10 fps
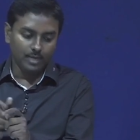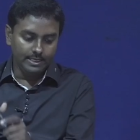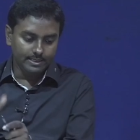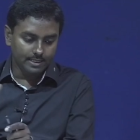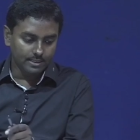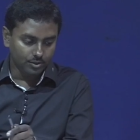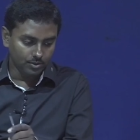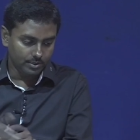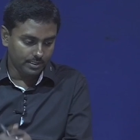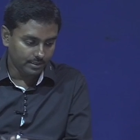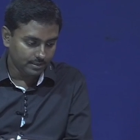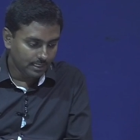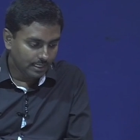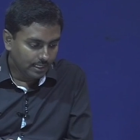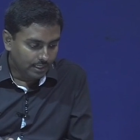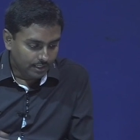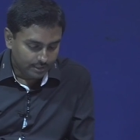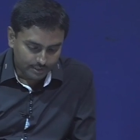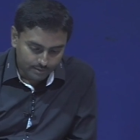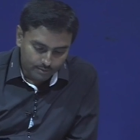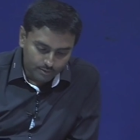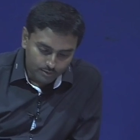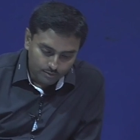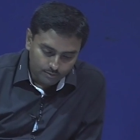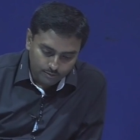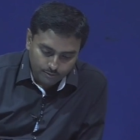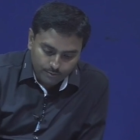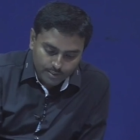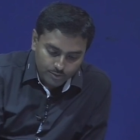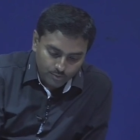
We'll discuss those things. The first